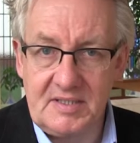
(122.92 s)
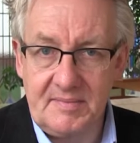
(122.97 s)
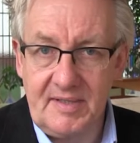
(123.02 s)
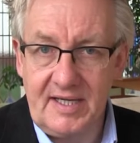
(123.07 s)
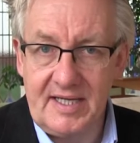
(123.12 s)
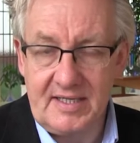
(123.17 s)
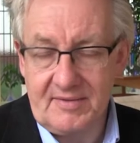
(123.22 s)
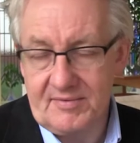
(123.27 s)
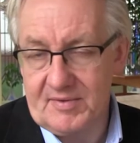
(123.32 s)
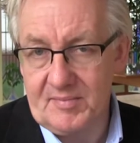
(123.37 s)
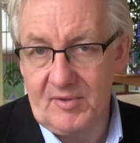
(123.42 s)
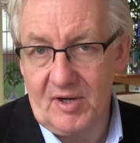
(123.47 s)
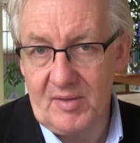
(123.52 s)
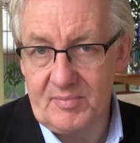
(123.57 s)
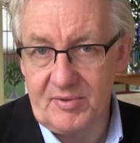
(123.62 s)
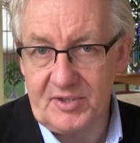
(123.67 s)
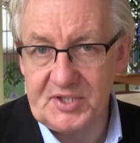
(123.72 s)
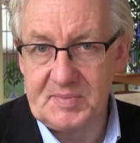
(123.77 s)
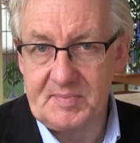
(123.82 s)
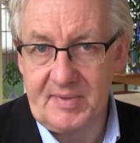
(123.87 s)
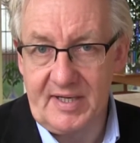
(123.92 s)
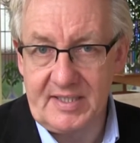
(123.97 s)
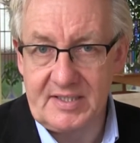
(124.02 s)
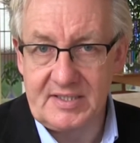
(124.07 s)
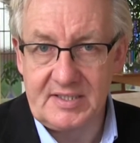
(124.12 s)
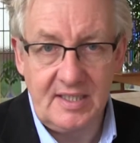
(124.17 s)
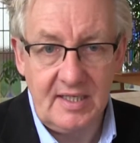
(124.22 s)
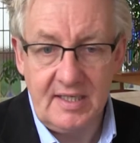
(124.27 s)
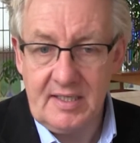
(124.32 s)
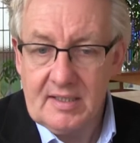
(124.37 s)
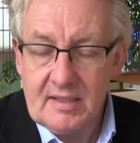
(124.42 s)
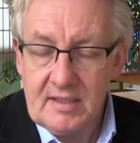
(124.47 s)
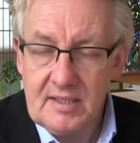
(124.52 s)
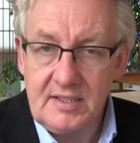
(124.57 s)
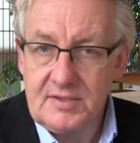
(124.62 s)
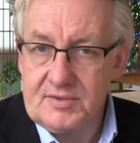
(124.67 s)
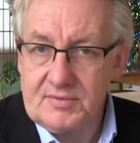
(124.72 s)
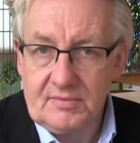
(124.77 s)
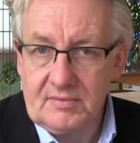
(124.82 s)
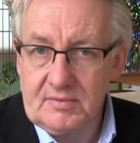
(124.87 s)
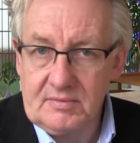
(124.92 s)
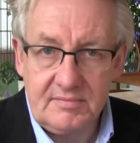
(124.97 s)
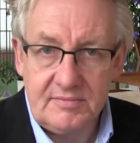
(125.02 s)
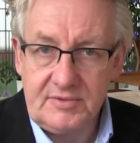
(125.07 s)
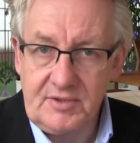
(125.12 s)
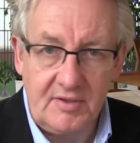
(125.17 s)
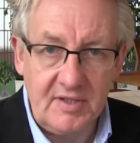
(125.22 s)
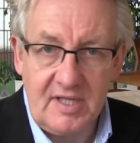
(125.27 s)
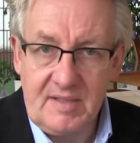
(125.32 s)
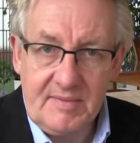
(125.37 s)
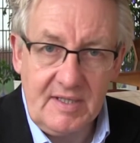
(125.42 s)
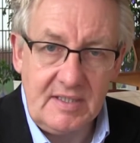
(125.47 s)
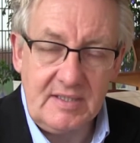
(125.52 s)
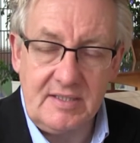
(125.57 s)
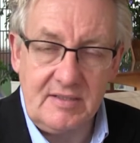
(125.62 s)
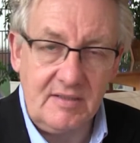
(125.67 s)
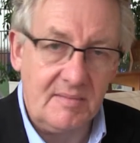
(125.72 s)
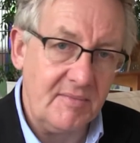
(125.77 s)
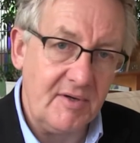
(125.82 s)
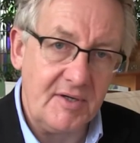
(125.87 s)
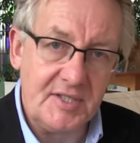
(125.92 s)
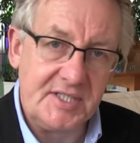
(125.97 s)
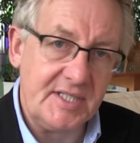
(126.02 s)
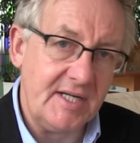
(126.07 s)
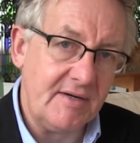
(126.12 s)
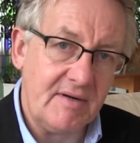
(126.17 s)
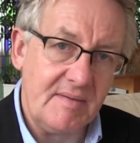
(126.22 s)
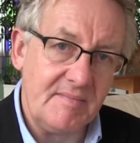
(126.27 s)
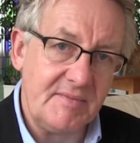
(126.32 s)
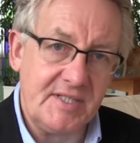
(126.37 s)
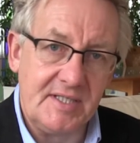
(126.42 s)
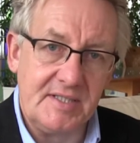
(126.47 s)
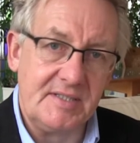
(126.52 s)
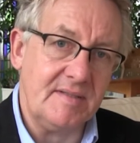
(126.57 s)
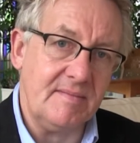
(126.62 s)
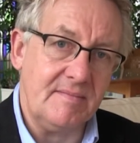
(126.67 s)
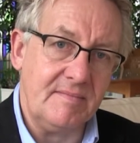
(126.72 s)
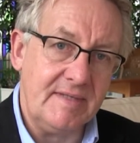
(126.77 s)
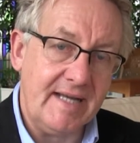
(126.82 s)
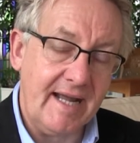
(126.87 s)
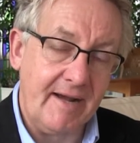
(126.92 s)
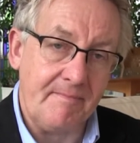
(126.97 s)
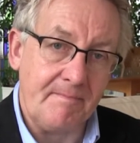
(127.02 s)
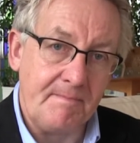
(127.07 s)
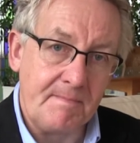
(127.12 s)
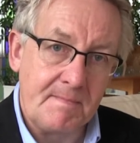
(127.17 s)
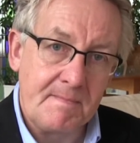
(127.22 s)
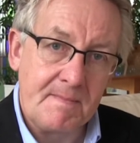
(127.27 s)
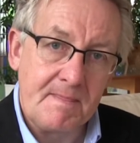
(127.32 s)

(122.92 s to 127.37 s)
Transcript: to make with my prospects is all documented on my CRM system. Now,